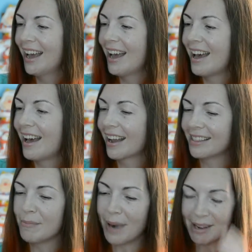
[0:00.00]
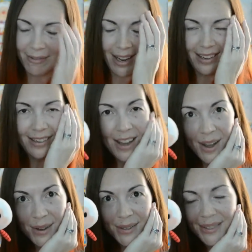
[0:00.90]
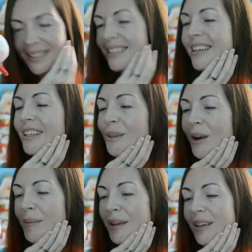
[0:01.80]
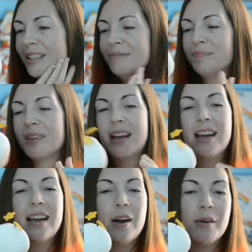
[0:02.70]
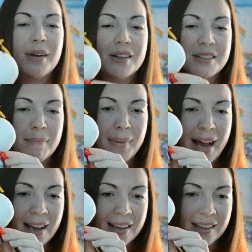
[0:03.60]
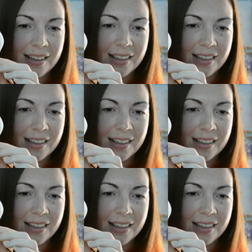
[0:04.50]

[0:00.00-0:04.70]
Got the bright red nose, adorable! And oh, here's the back.